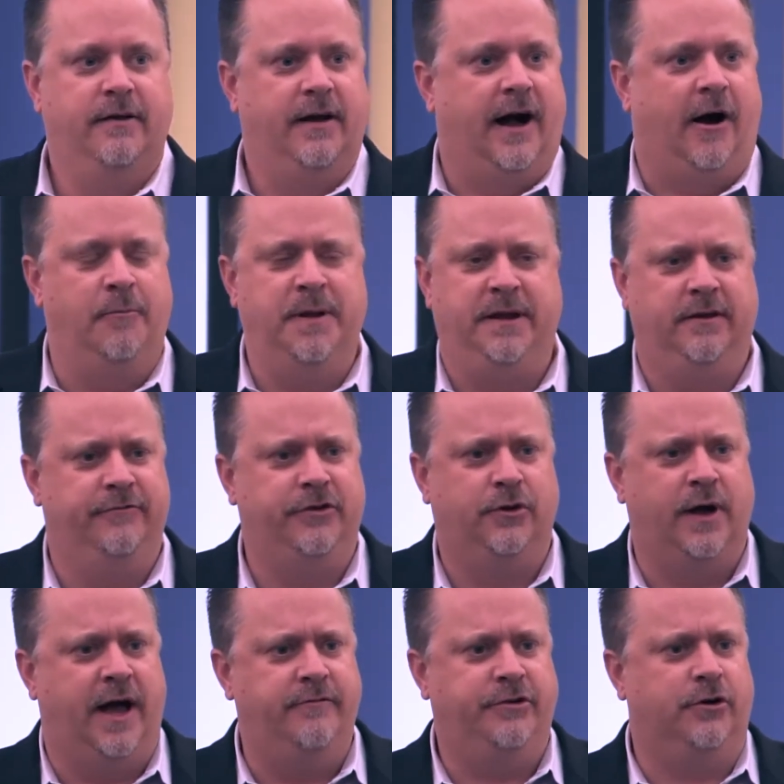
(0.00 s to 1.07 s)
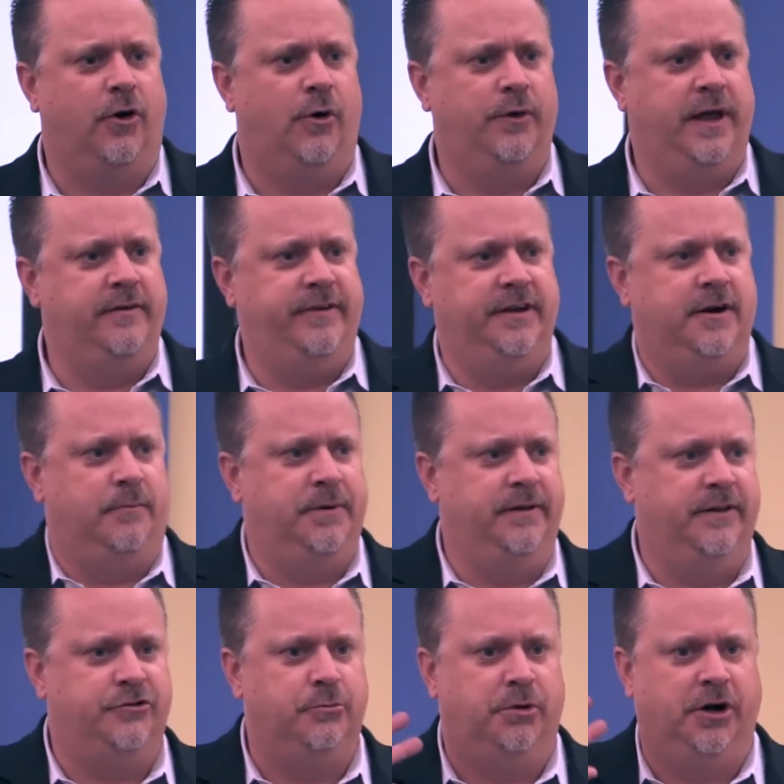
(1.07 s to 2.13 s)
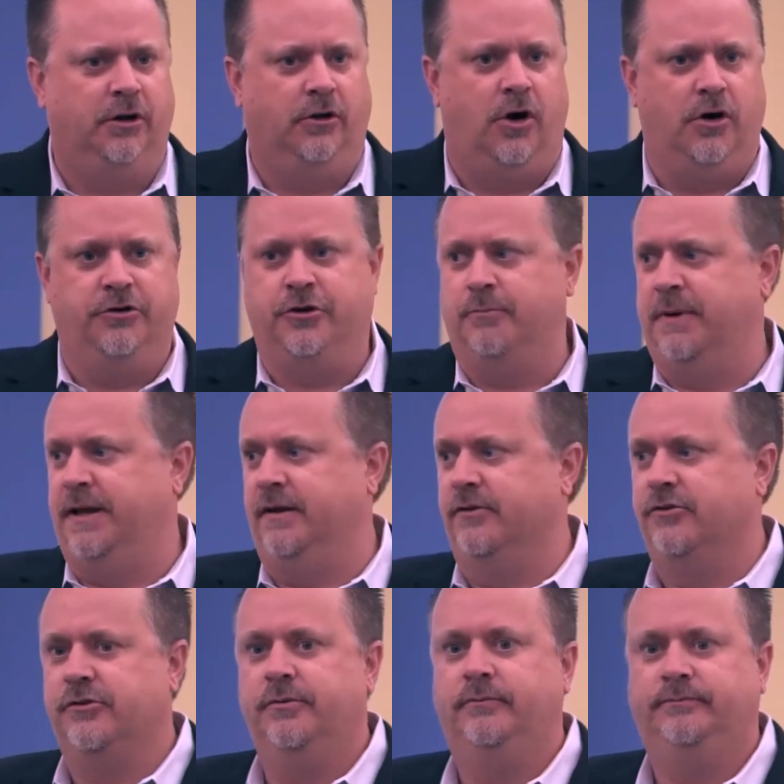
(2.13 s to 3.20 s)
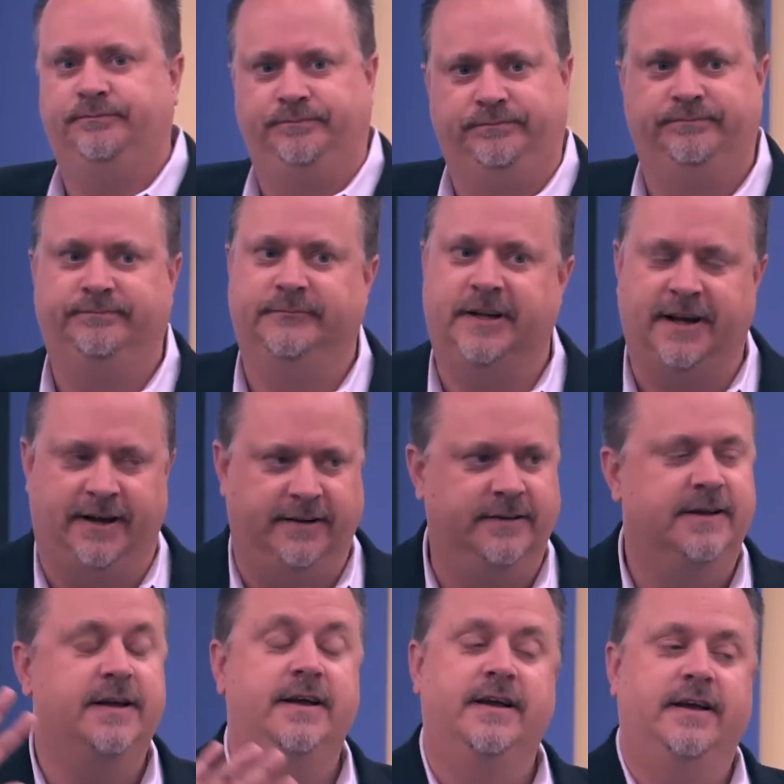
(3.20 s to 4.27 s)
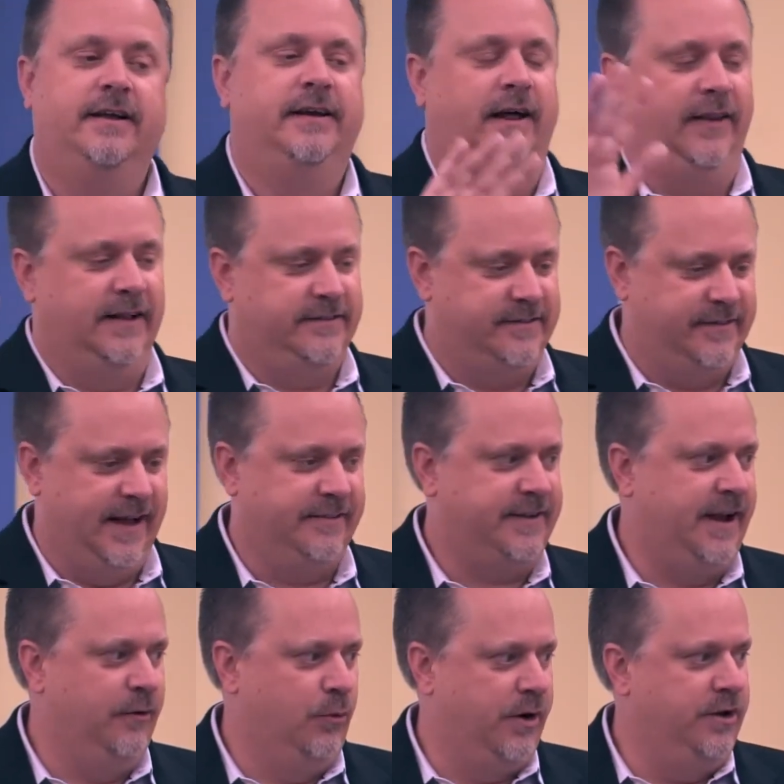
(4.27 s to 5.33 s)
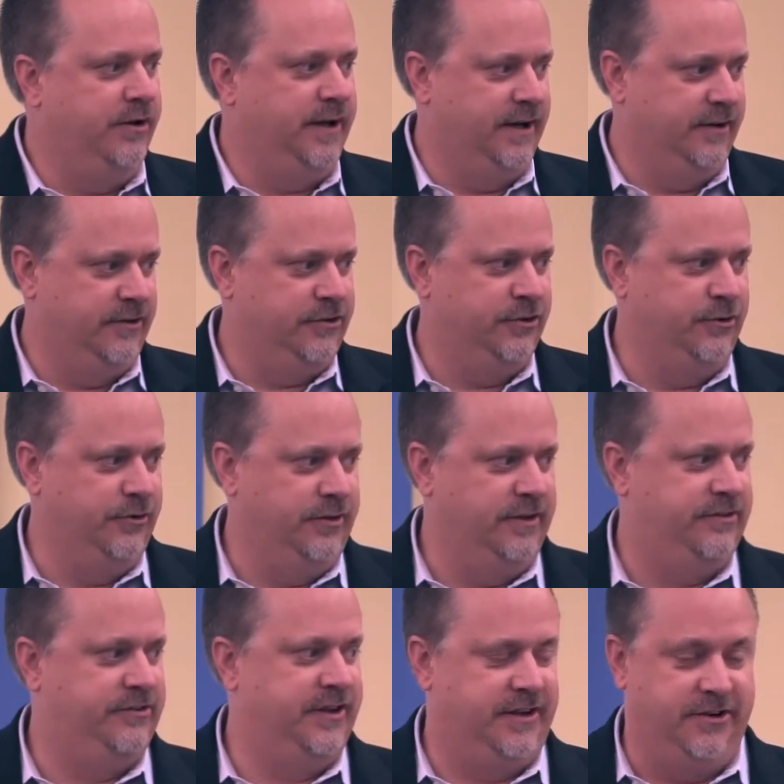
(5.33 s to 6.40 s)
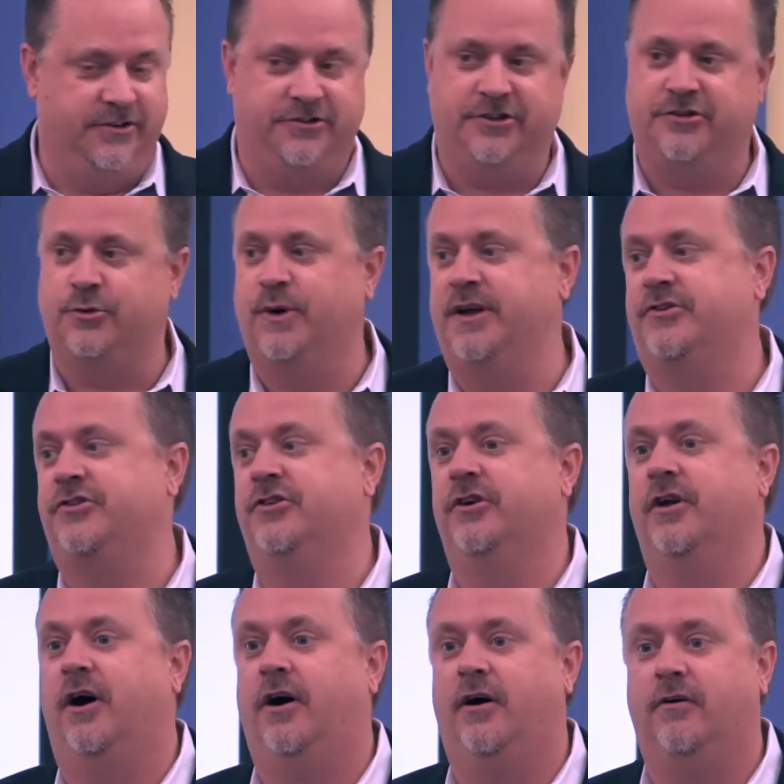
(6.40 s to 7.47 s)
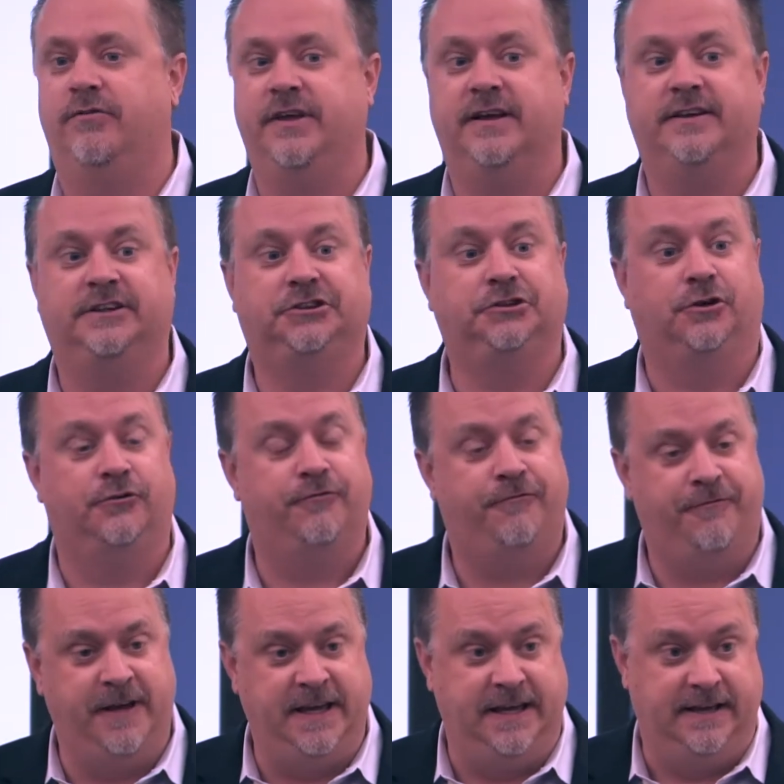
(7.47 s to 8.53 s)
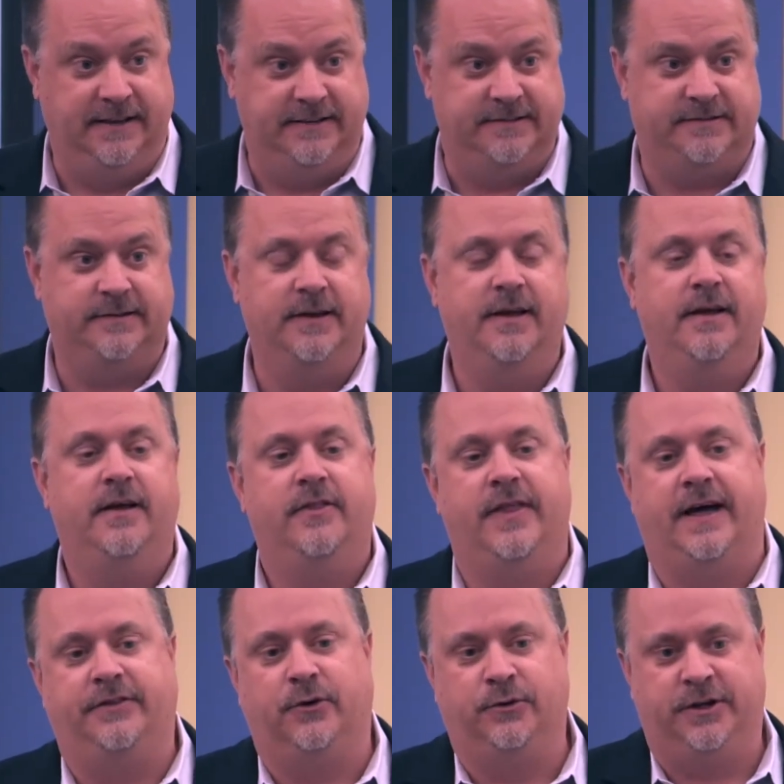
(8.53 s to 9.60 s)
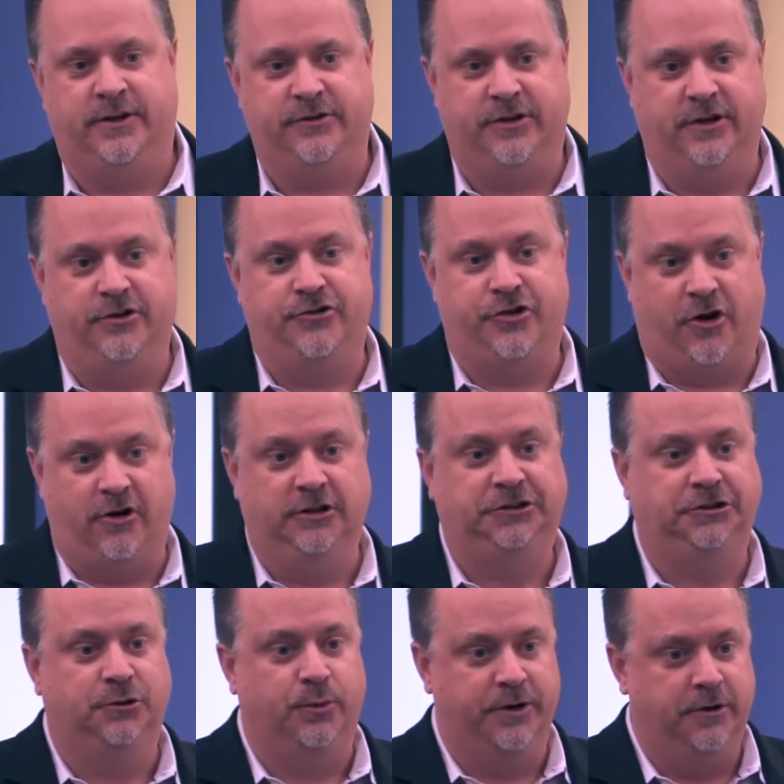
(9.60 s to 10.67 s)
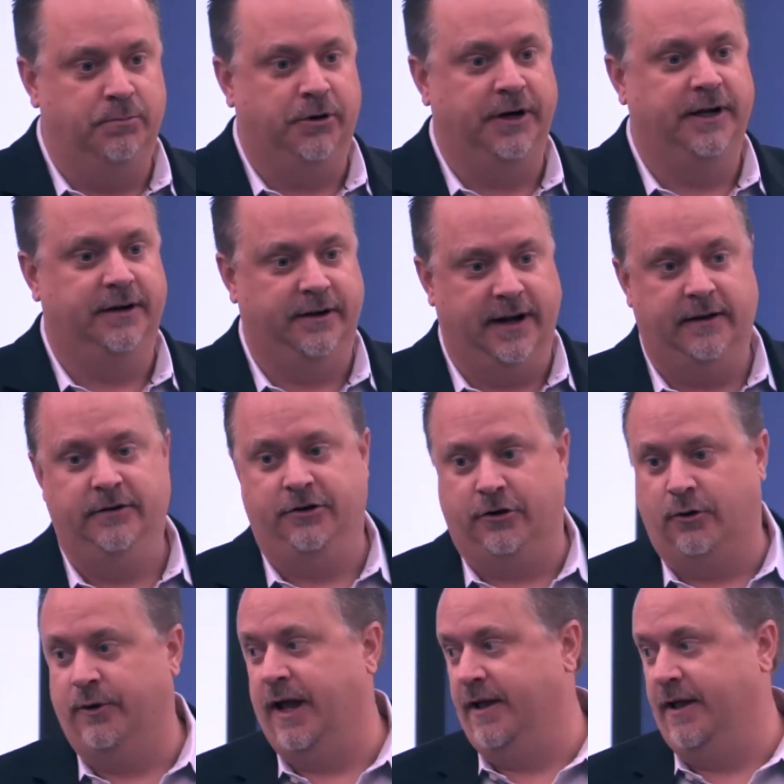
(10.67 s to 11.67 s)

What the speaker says: How many of you have your own AV company that you bring along to your meetings, okay? Now that's kind of where you get into the stickier situation of the additional fees that the hotel is going to charge you when you bring in your own